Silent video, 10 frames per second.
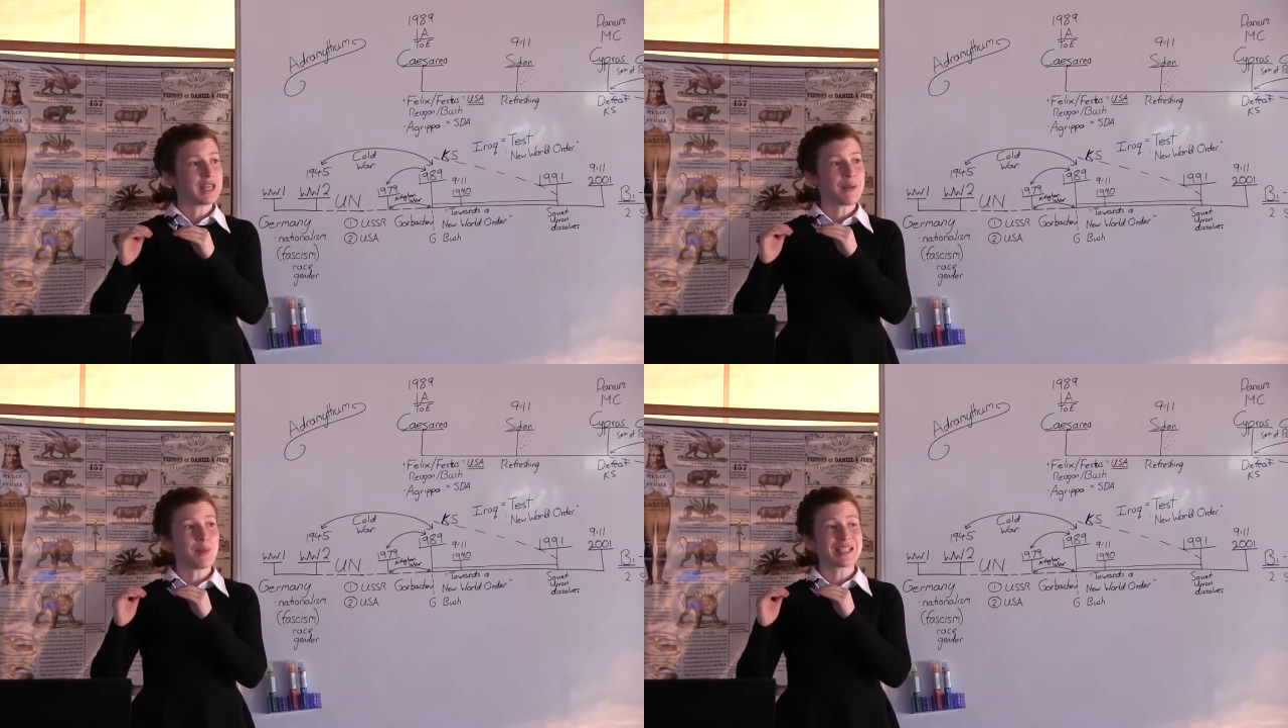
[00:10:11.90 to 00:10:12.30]

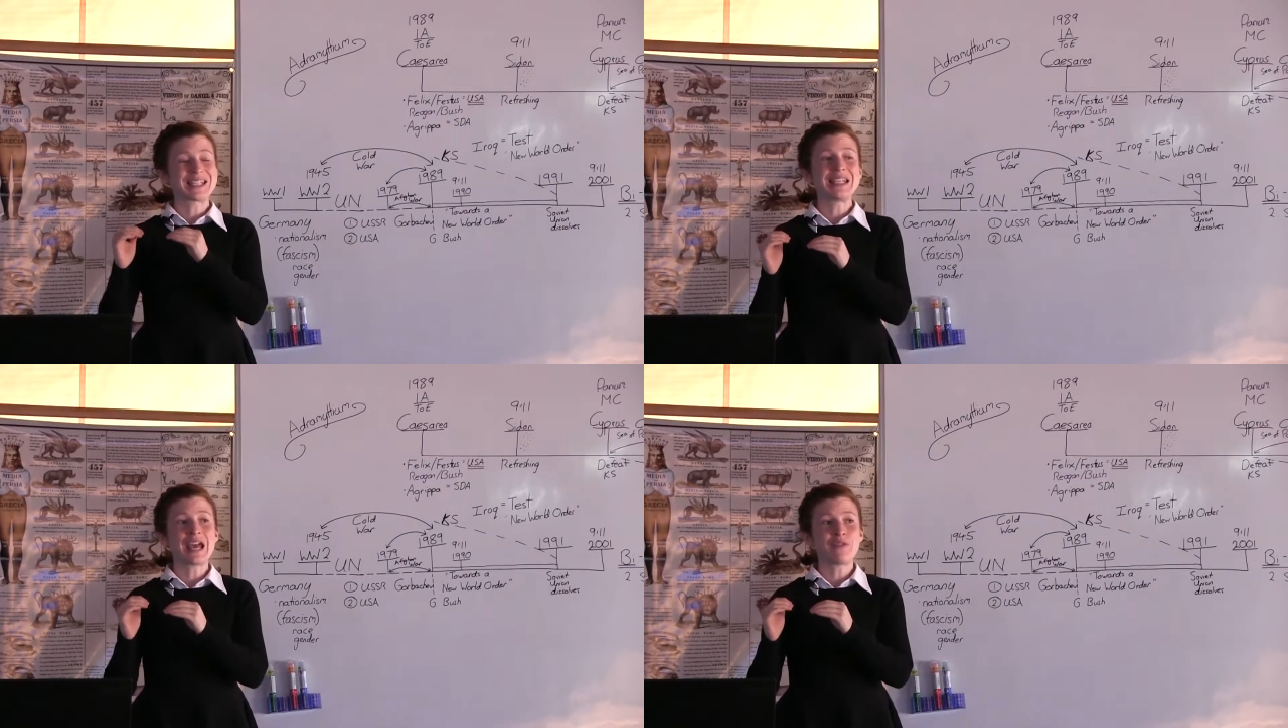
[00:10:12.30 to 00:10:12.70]
They
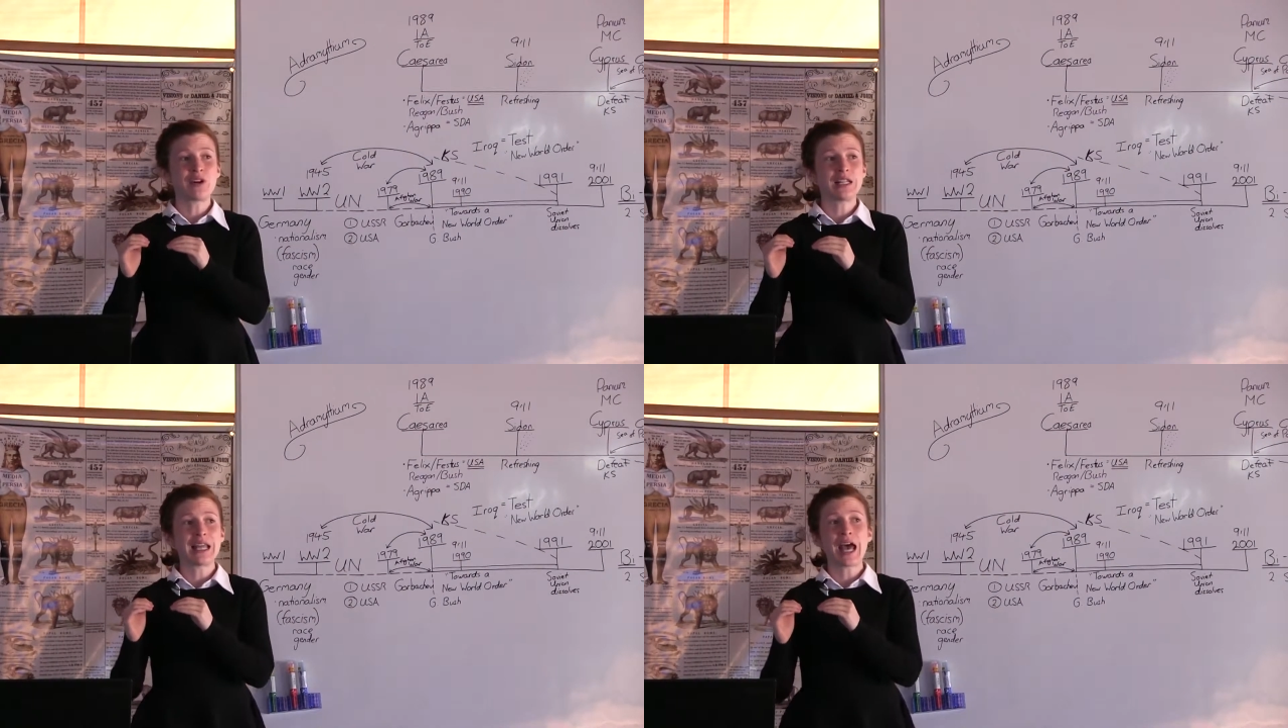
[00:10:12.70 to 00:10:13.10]
must
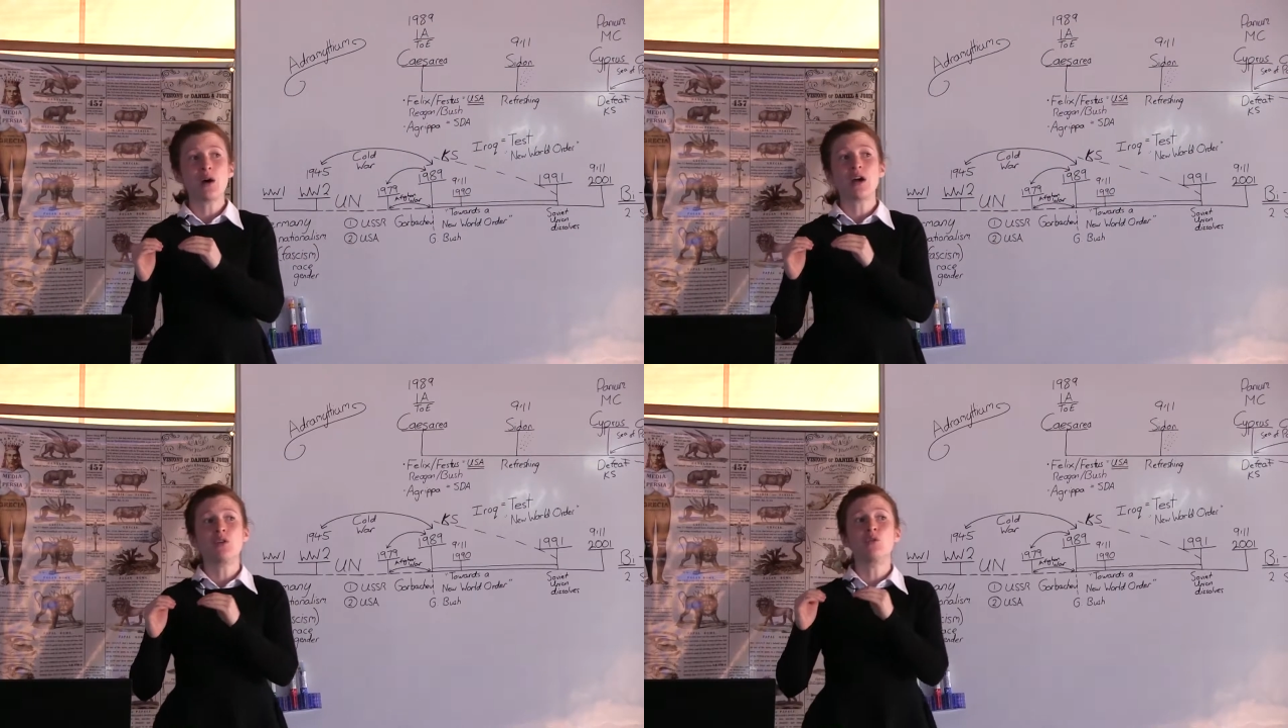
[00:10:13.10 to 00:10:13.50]
never
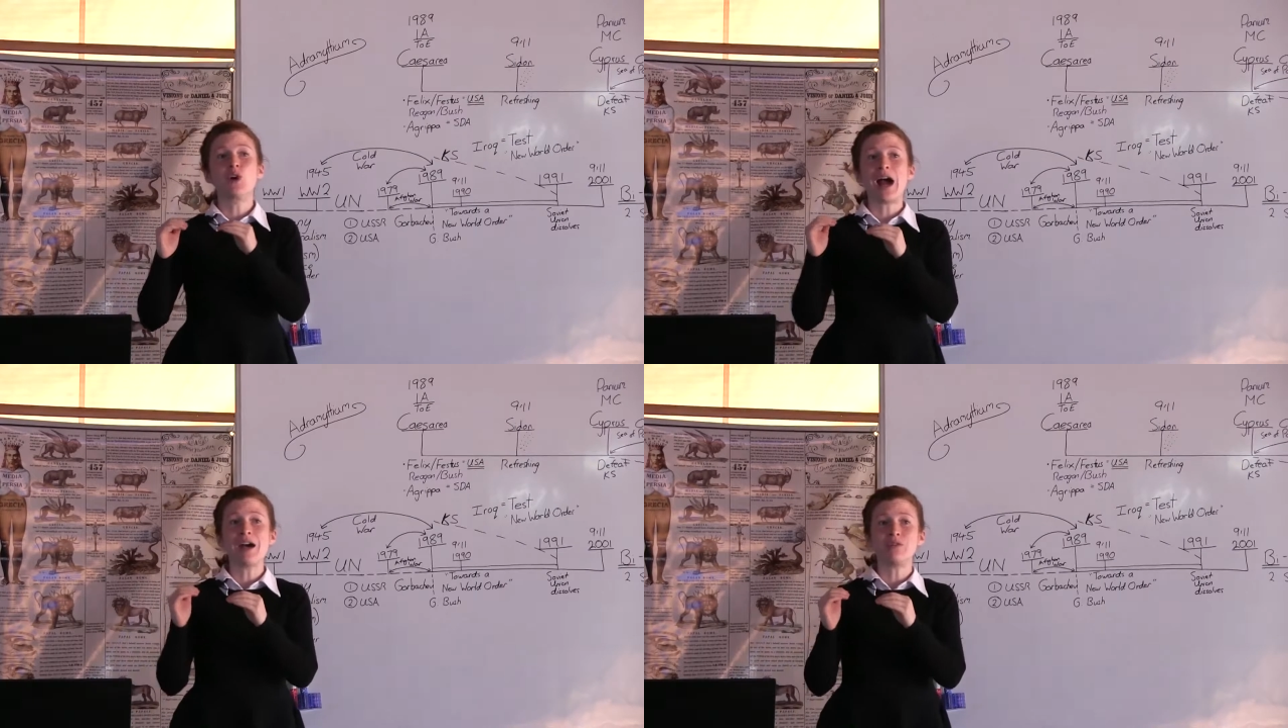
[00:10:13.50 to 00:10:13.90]
allow a
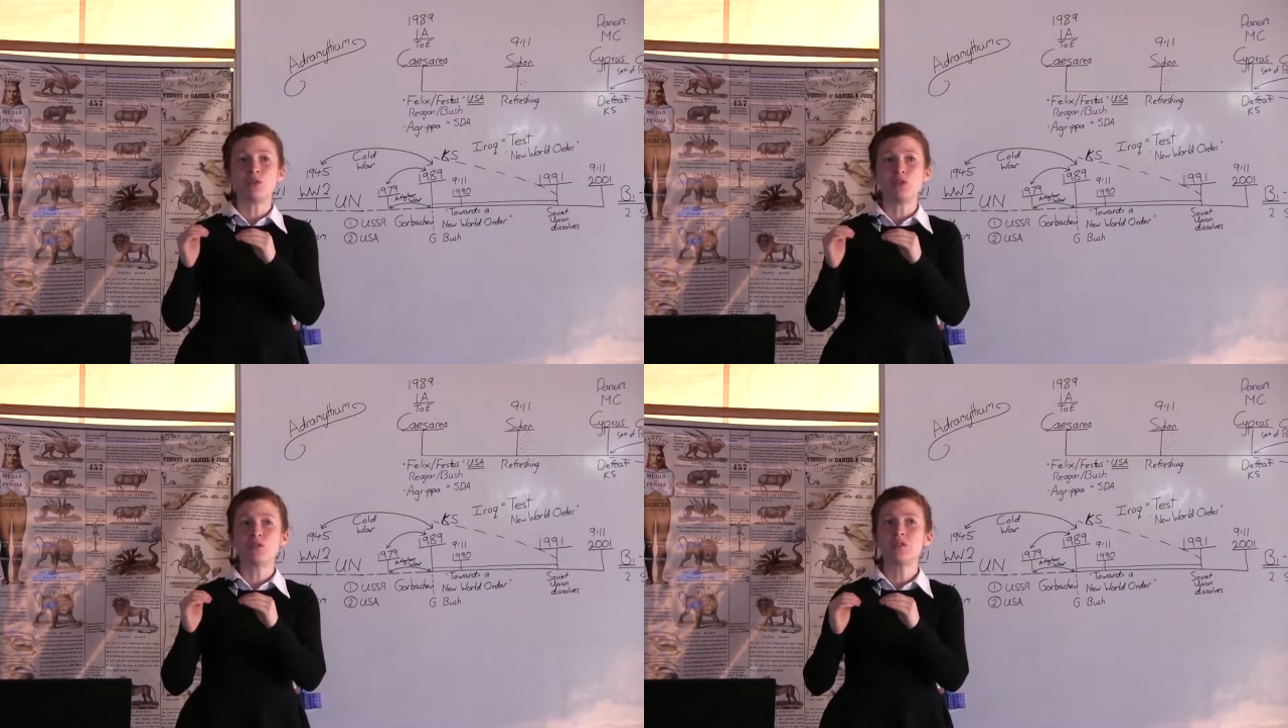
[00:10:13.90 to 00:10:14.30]

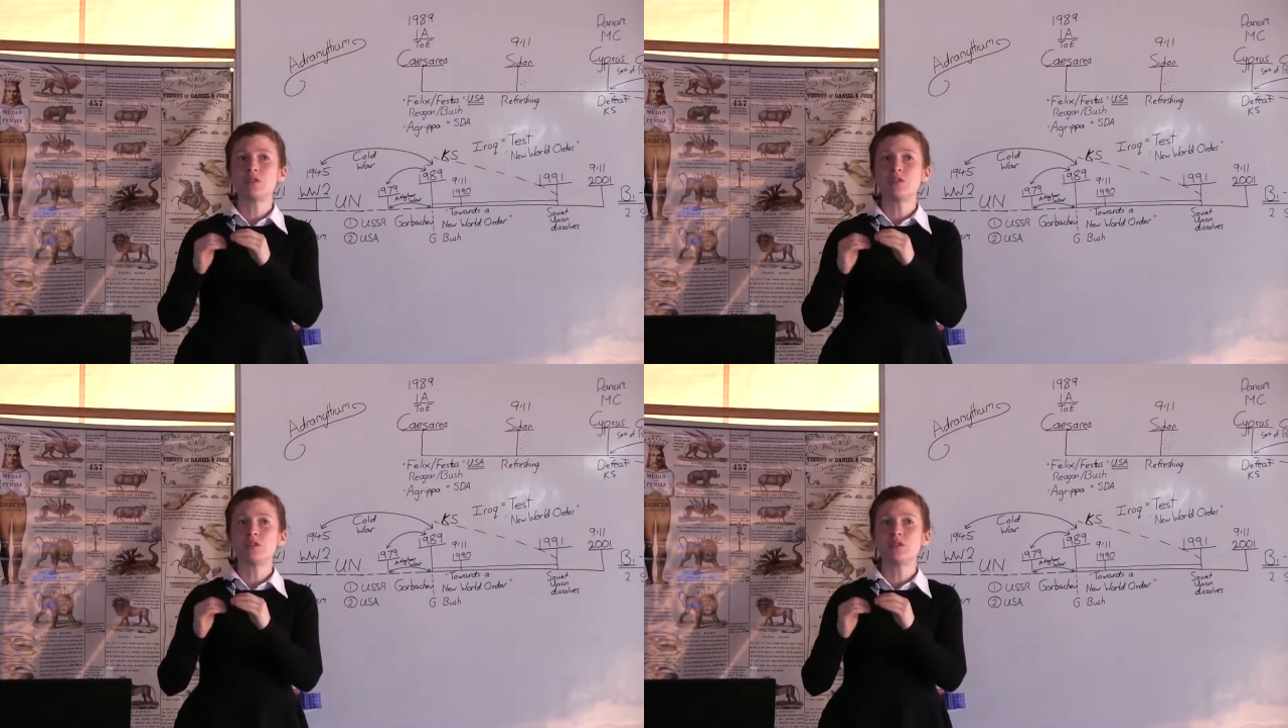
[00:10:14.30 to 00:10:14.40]
rival